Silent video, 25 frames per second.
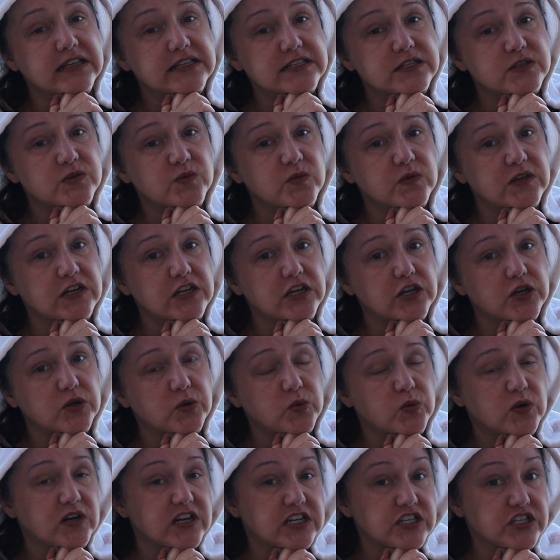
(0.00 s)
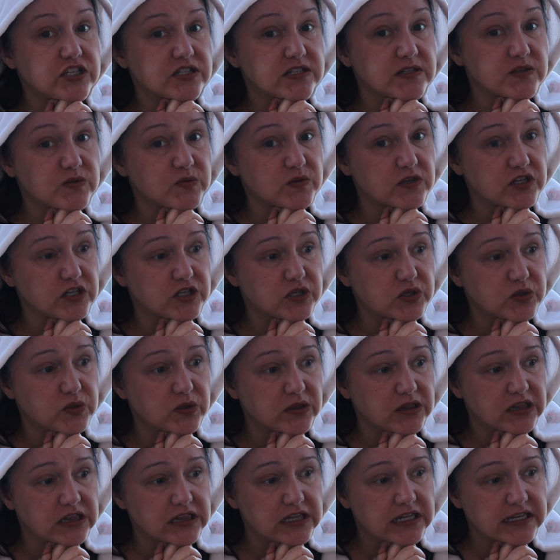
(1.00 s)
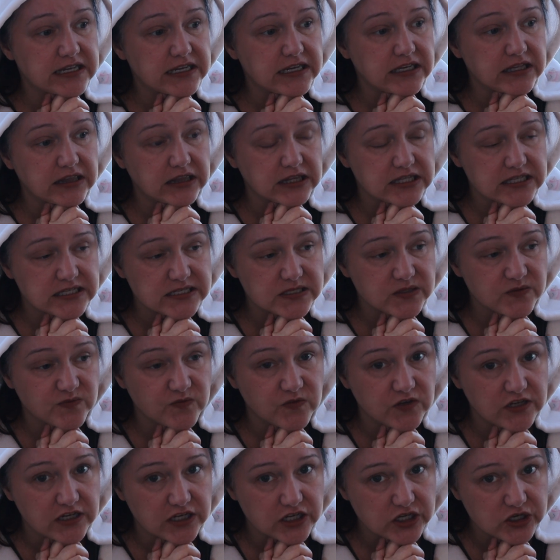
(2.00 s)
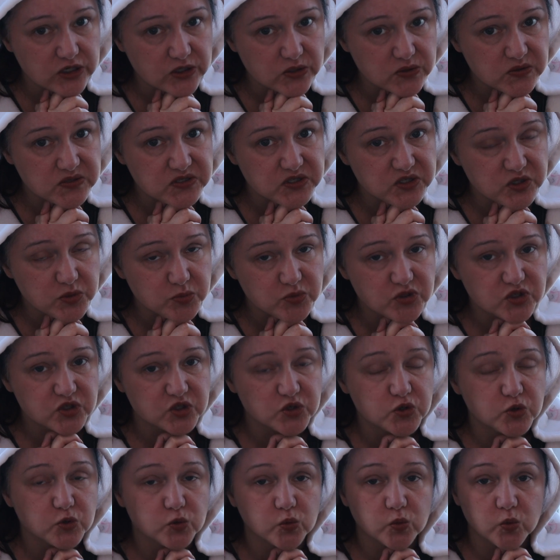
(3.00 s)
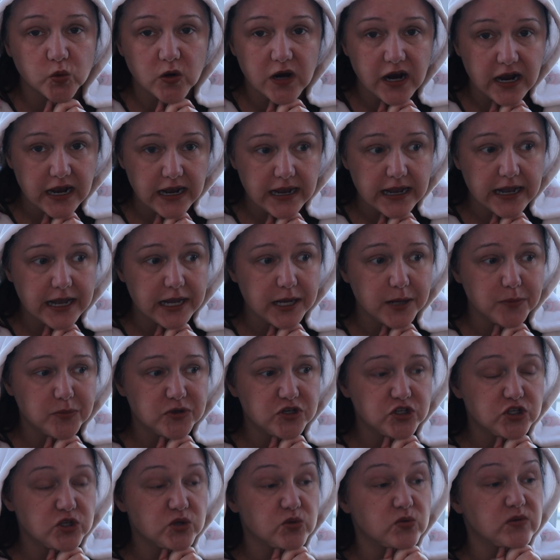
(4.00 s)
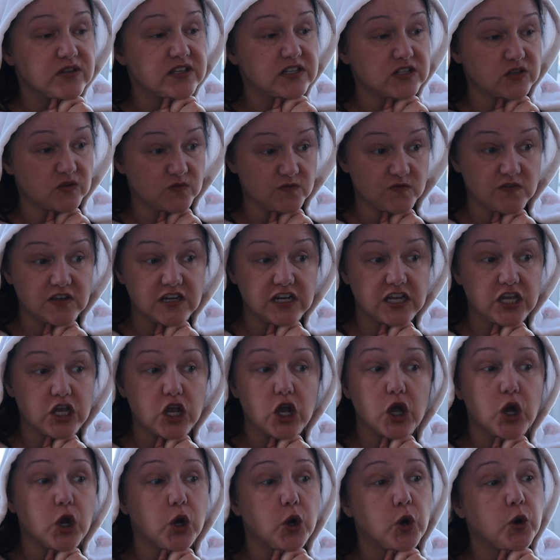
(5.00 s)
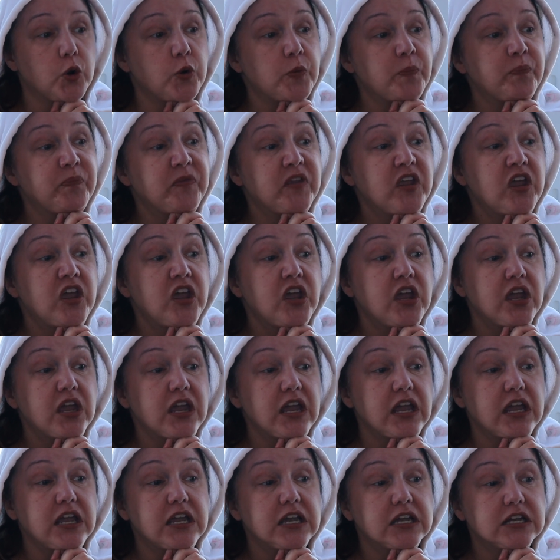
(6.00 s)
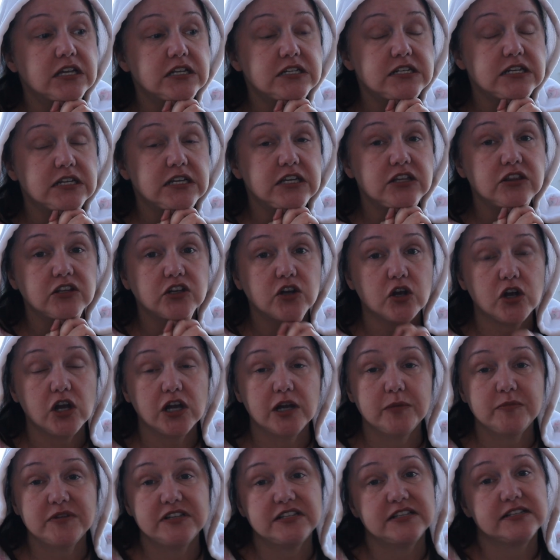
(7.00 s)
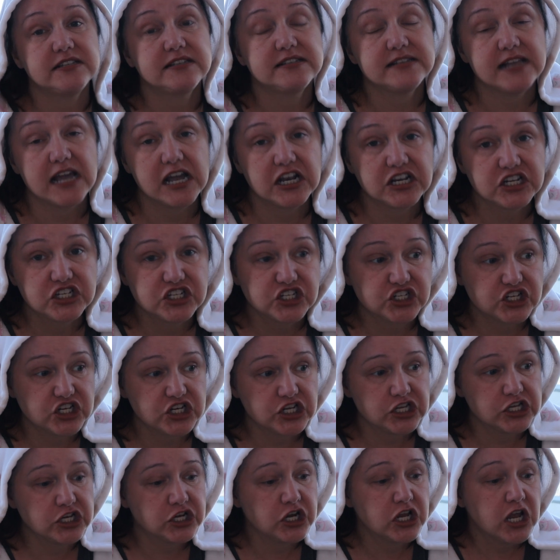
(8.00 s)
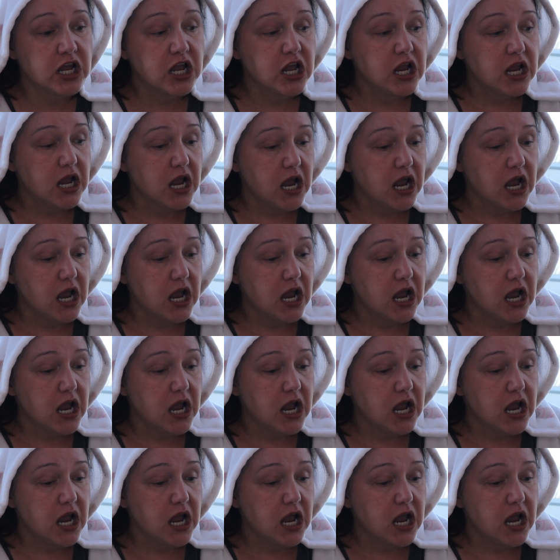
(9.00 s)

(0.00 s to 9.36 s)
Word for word: this video, watch this video, like this video, subscribe to this video, and in the comments section,